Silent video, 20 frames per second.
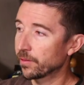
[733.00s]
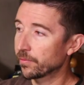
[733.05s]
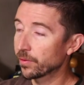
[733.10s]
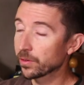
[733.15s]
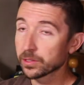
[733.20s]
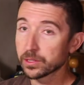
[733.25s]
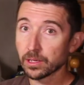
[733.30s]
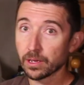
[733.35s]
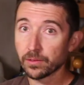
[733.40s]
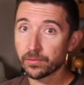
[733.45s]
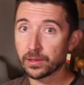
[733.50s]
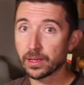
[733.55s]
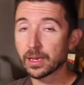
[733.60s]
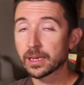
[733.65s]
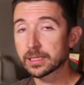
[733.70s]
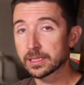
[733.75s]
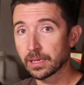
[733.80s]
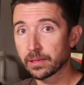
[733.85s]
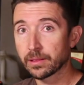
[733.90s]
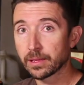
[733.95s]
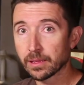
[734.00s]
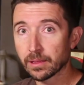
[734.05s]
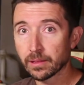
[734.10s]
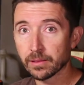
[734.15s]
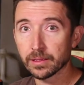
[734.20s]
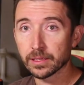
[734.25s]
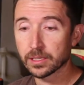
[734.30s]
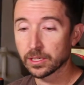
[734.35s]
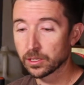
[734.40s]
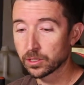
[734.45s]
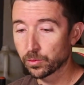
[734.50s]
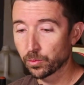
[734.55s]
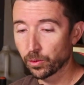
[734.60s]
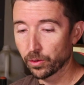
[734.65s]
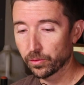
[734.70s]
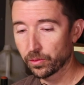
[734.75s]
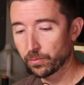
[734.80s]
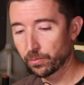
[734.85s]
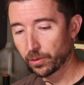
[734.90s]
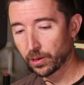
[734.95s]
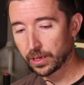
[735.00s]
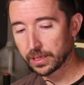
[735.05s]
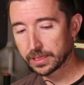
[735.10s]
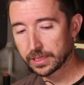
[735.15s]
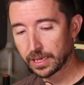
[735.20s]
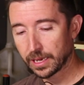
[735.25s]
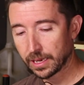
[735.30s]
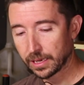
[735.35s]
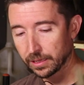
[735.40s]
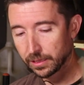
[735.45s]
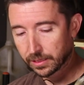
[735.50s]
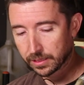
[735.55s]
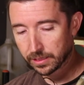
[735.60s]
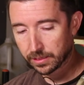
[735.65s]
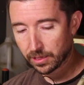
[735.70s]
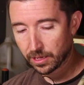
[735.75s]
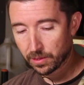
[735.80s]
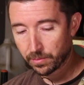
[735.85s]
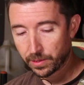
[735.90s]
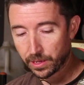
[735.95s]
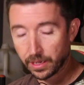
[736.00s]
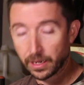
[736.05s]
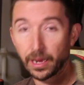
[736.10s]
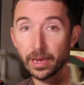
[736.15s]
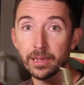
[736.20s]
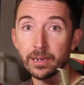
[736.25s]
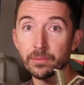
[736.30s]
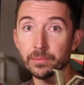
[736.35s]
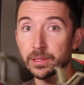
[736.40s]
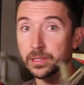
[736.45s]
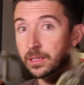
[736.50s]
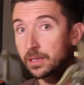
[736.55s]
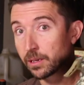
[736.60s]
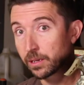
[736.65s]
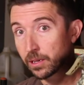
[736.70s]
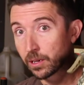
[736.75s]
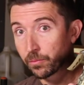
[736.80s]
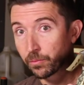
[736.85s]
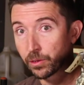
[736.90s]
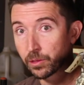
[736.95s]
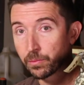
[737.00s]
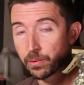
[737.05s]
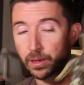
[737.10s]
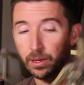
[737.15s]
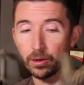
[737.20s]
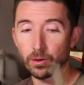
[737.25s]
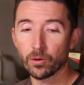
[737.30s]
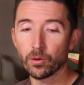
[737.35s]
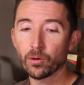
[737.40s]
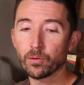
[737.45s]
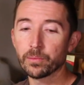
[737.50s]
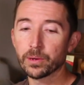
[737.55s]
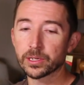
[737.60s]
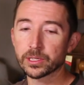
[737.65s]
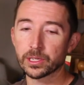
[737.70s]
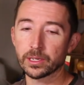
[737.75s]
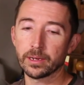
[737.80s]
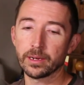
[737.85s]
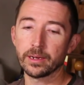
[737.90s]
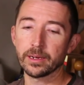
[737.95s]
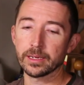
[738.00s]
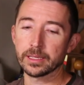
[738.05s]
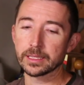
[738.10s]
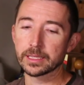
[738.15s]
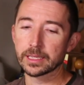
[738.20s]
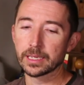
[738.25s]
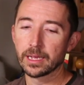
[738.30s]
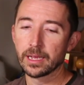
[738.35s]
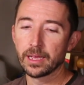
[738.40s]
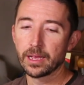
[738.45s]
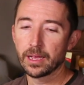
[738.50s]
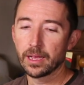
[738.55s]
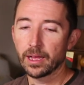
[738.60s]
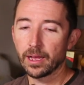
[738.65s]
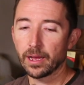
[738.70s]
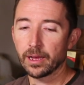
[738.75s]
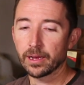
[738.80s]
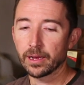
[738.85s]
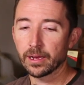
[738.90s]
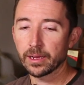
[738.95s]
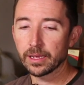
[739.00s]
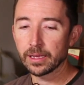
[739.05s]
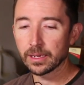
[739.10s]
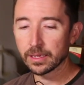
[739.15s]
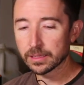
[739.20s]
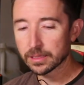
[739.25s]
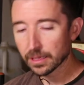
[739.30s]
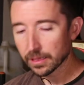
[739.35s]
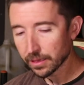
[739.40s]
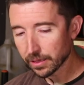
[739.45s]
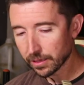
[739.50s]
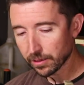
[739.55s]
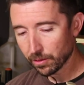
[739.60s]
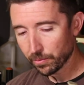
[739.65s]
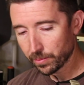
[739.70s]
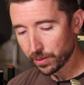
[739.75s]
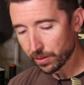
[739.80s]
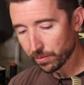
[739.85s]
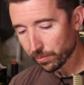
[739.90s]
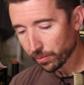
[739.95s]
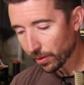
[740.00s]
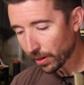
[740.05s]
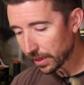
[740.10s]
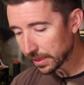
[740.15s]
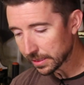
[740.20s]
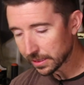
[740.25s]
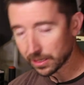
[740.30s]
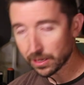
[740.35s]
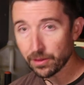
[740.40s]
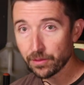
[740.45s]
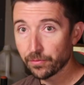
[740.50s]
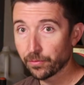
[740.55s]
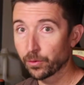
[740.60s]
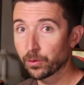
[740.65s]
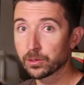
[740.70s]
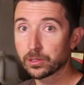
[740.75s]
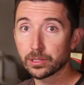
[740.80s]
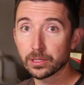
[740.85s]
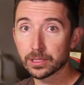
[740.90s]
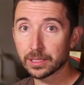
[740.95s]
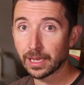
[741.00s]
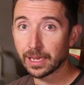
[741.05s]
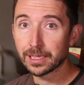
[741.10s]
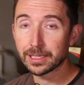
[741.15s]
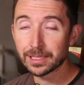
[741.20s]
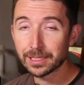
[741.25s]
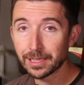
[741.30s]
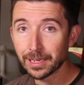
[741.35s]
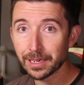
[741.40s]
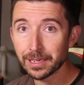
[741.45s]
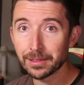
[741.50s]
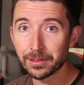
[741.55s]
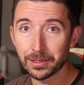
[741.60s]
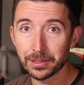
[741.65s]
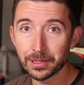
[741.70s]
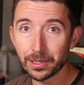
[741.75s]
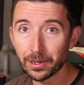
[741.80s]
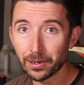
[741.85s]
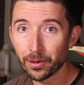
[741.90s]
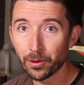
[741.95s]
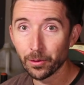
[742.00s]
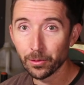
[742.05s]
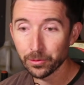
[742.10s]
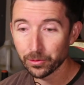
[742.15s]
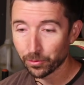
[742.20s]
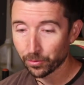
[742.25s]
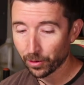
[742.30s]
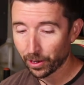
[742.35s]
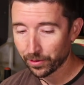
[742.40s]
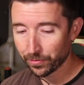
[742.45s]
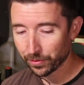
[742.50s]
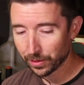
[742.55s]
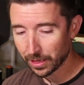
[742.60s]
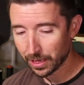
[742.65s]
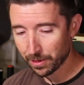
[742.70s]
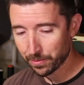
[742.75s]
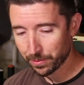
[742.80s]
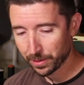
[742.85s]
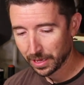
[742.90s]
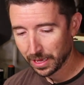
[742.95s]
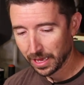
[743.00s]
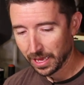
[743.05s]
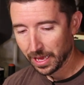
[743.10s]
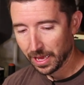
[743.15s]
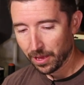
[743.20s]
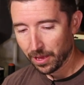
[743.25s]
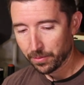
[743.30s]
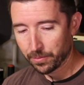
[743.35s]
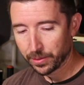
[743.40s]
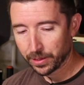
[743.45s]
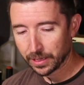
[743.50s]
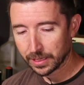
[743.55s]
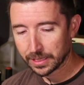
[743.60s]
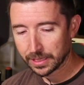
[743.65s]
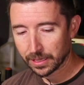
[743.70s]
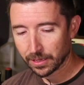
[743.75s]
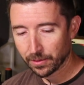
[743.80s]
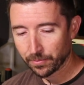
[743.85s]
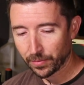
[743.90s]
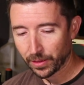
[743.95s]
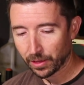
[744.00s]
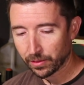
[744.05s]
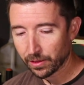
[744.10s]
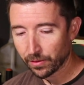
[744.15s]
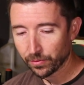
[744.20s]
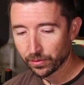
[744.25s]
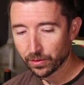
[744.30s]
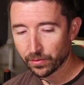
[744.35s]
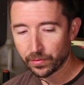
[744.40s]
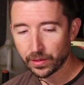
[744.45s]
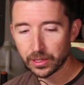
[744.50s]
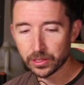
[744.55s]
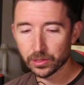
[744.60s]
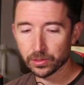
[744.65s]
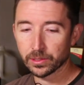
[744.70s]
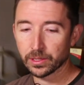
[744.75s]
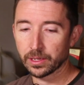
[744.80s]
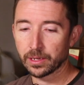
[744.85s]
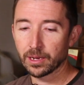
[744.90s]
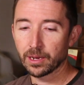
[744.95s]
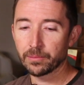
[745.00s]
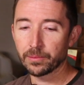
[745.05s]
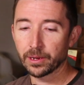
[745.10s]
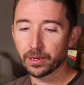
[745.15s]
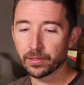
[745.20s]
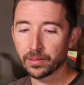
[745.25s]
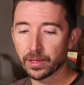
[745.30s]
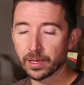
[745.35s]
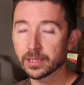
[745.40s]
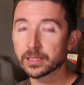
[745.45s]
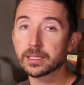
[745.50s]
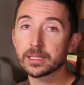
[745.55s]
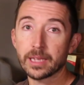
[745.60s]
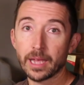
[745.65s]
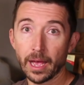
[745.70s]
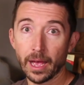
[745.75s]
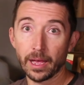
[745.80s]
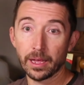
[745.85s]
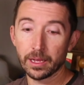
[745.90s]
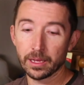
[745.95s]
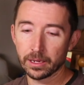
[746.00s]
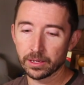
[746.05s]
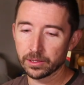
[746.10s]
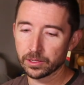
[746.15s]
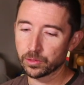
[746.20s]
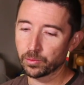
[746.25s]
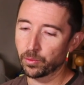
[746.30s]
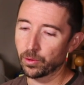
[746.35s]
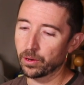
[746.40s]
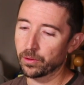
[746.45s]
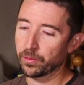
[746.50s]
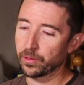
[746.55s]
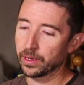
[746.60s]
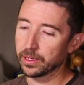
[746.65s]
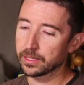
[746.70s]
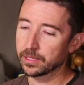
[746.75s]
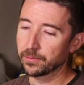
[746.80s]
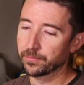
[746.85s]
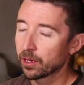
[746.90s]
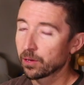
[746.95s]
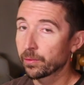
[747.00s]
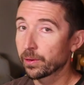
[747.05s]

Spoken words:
First off, yes, I think that this is worth the price tag. This is going to be an item that's going to come with me on a whole bunch of hunts. It is a little bit pricey for just a stick that's going to hold the rifle up, but I think for the features that come on this, yeah, it is worth it.